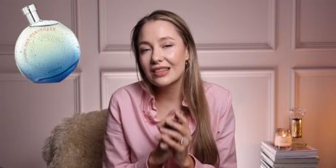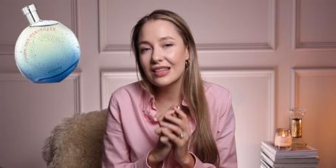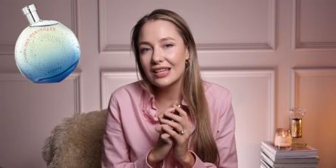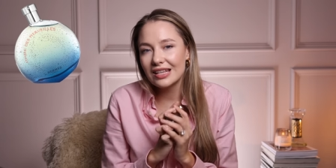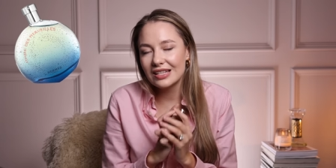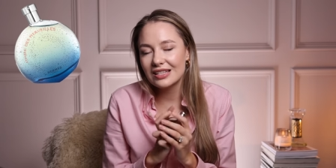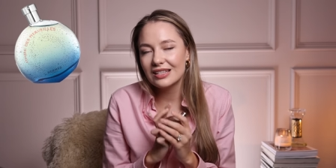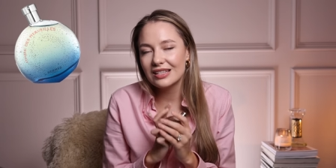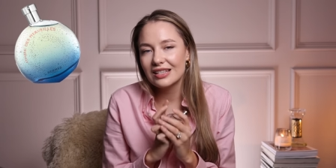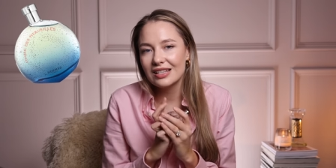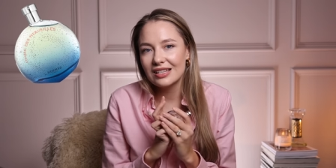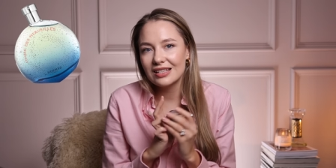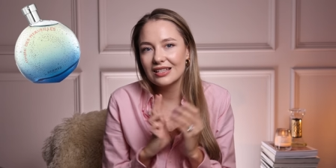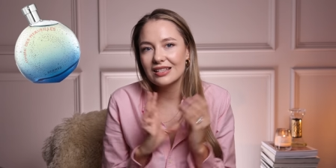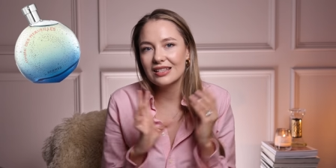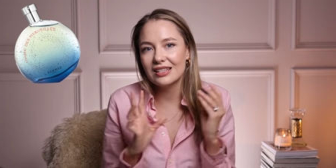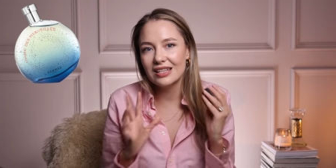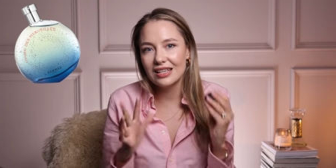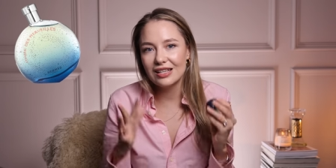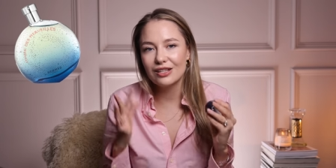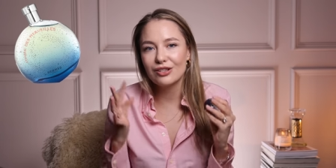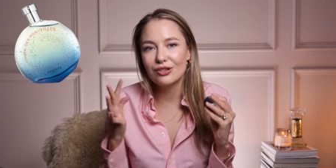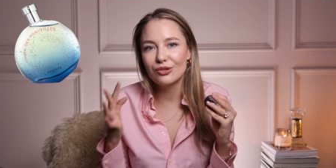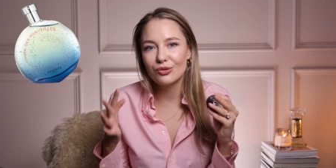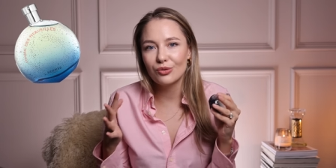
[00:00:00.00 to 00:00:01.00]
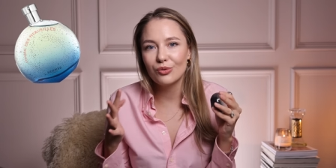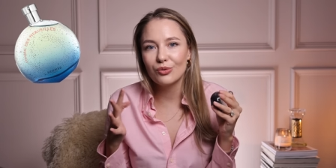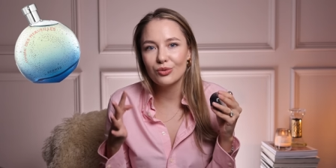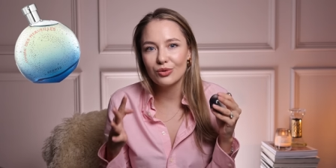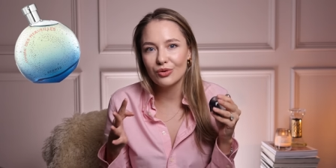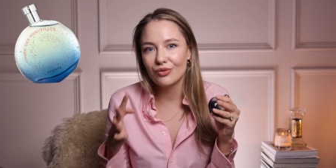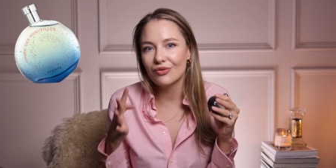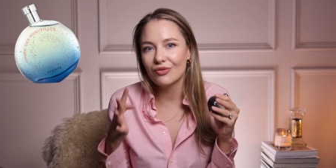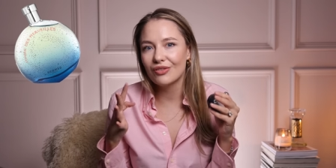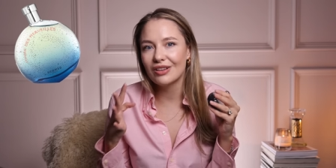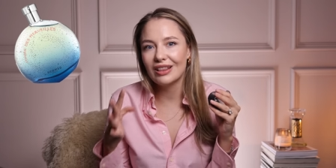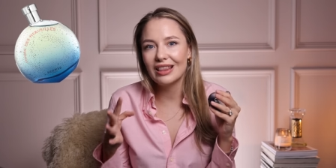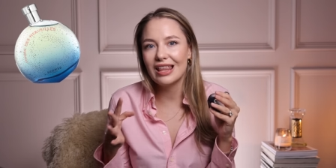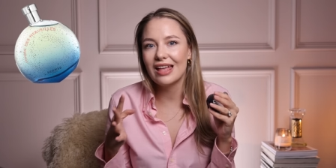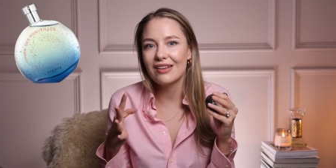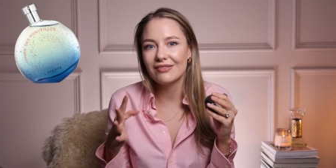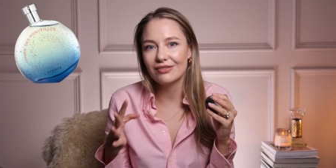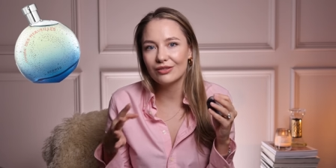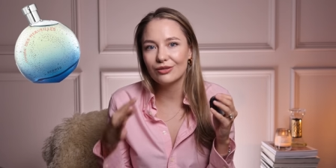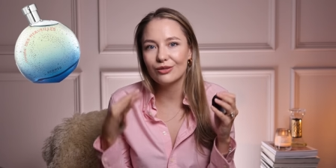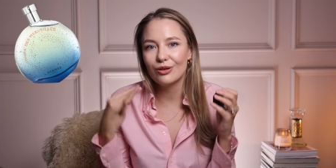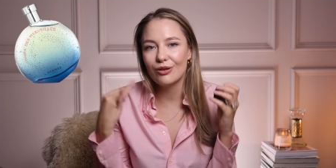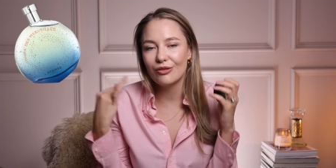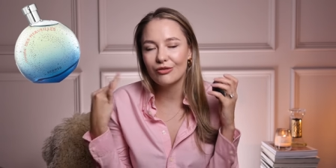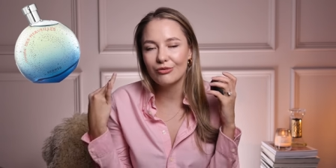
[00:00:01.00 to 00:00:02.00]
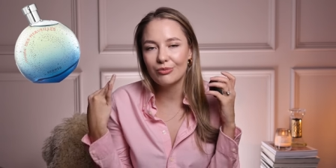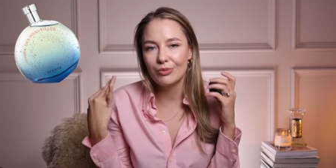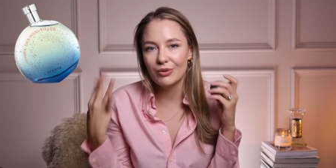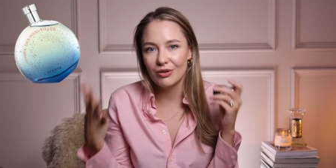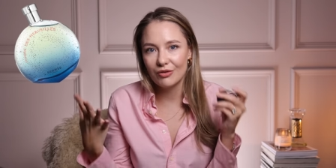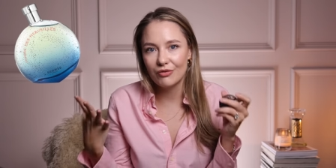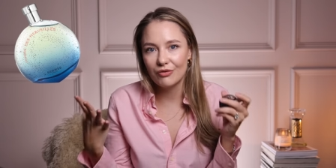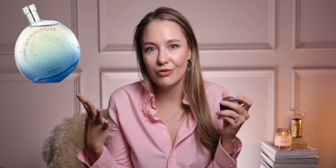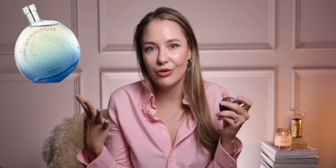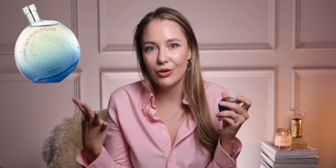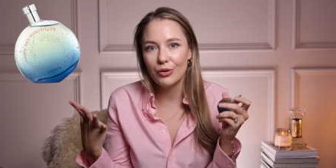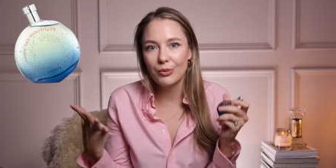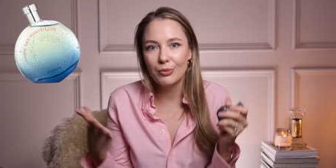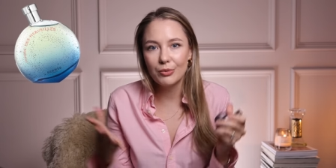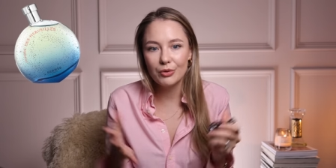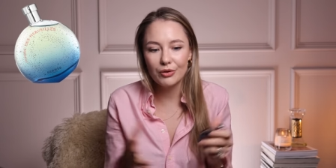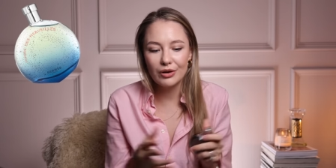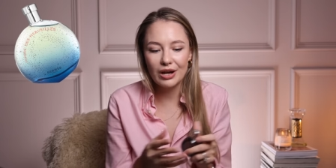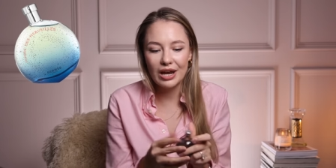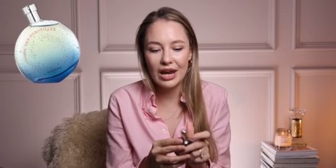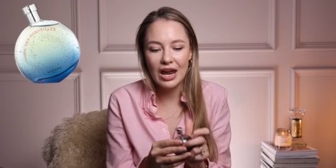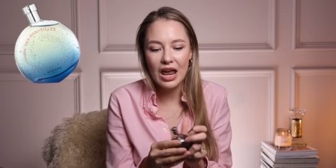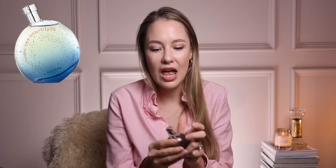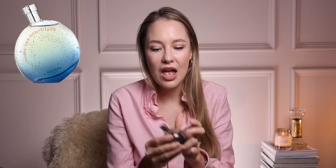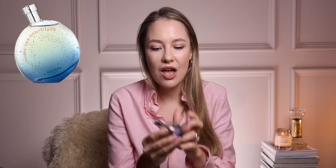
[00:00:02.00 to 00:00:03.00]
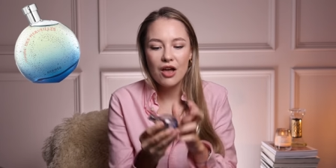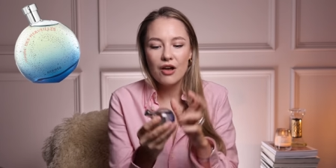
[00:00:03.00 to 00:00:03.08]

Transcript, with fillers: This is this sort of a level of perfumery